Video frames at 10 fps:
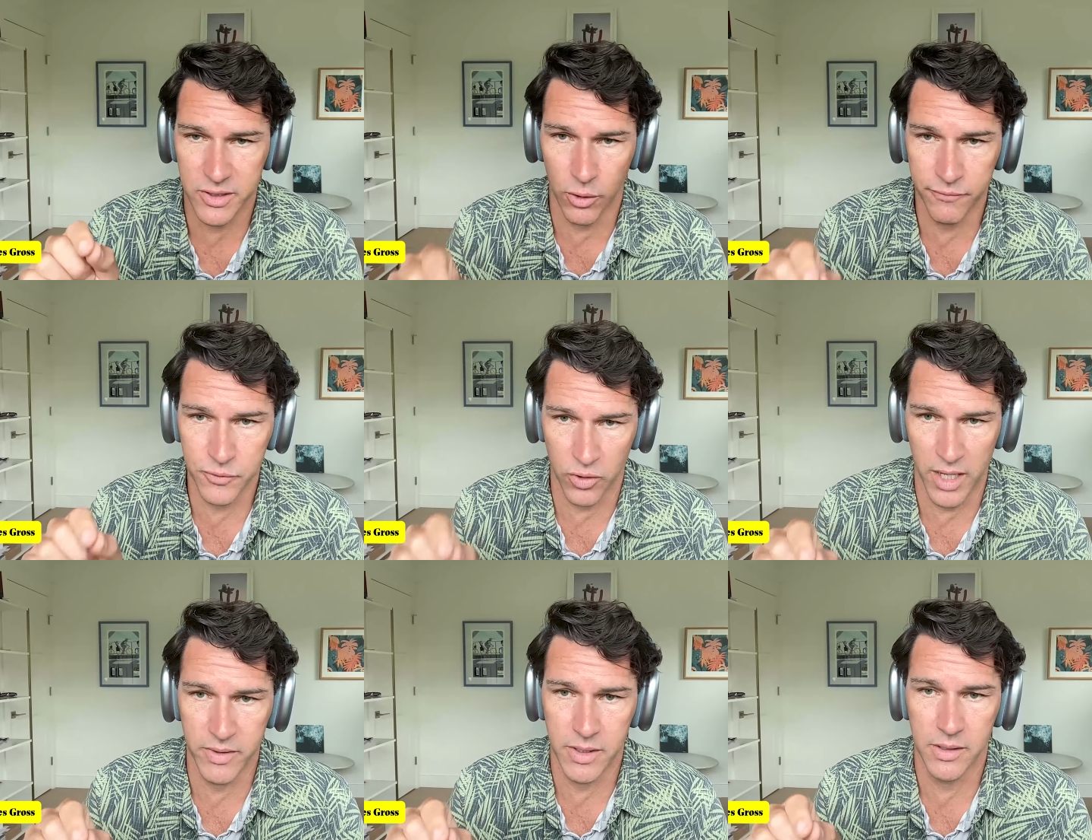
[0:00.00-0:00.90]

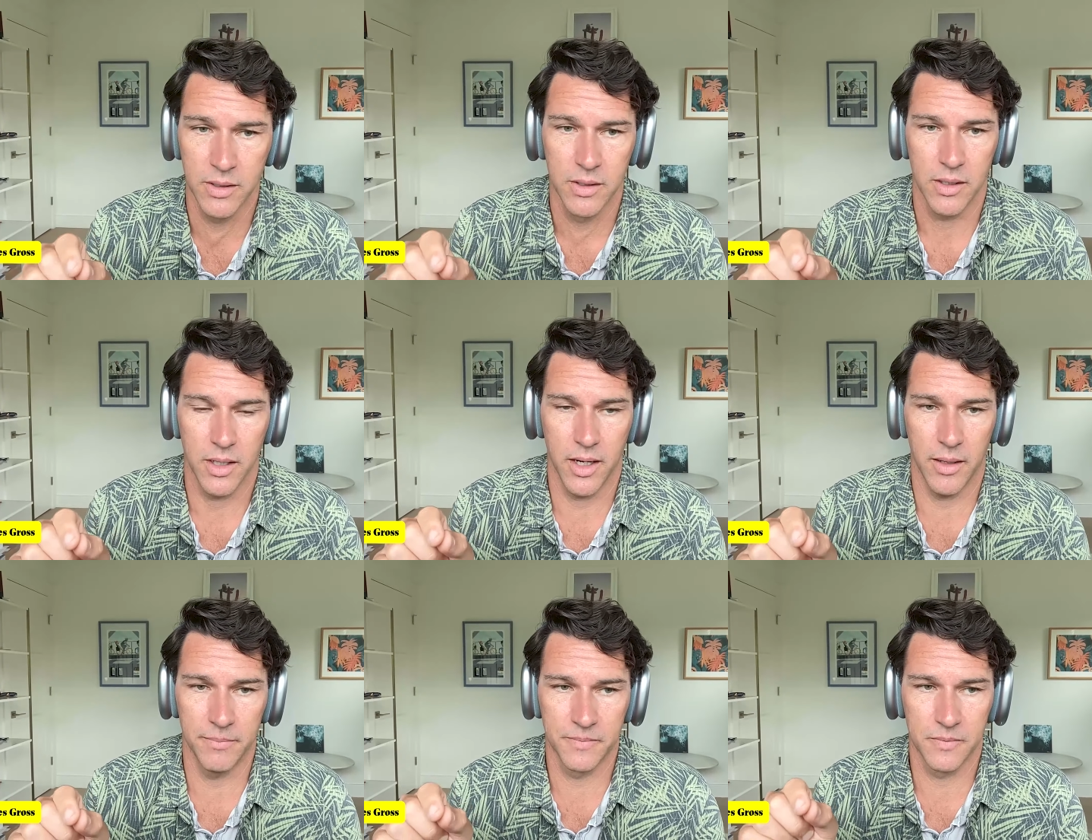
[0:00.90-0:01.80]
self-driving
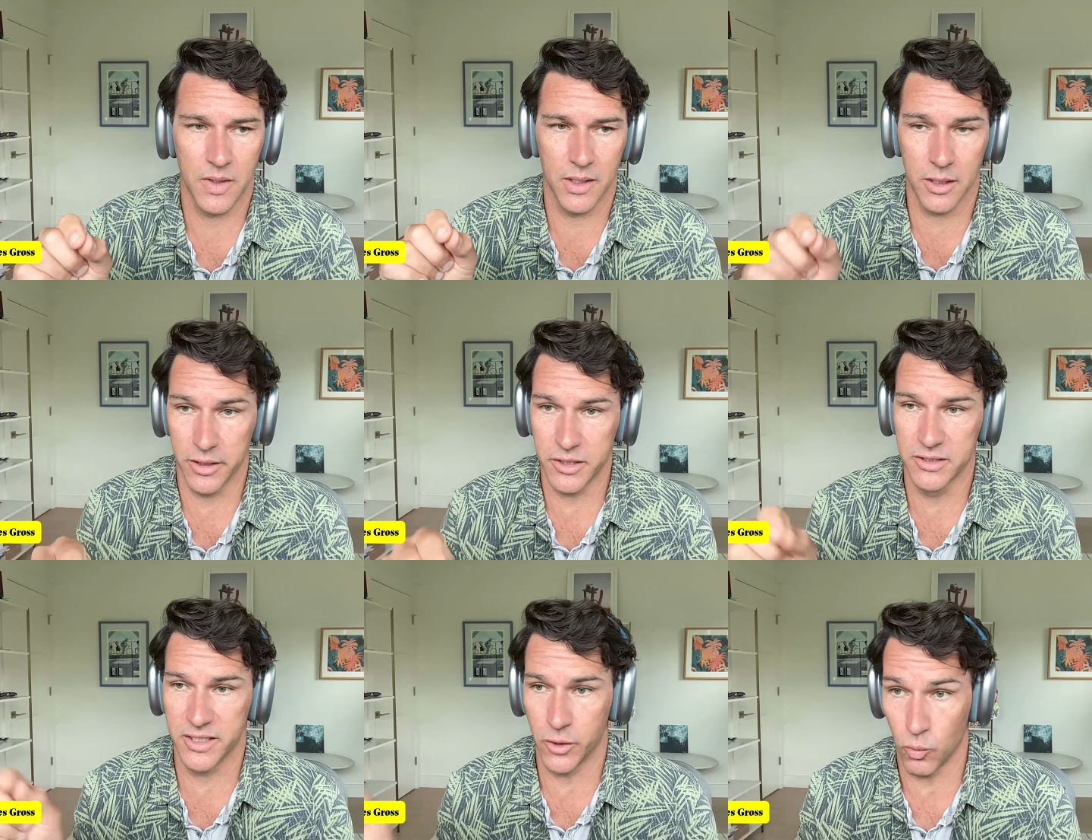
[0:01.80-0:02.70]

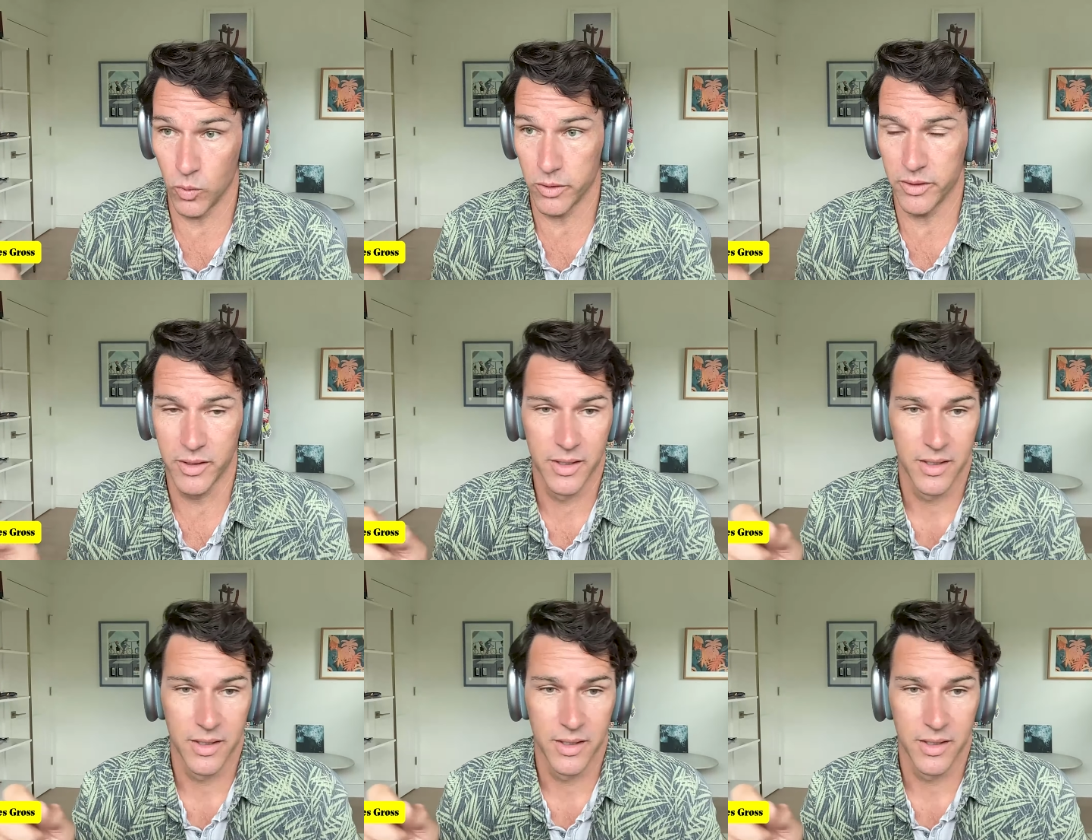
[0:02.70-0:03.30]
collisions than there were.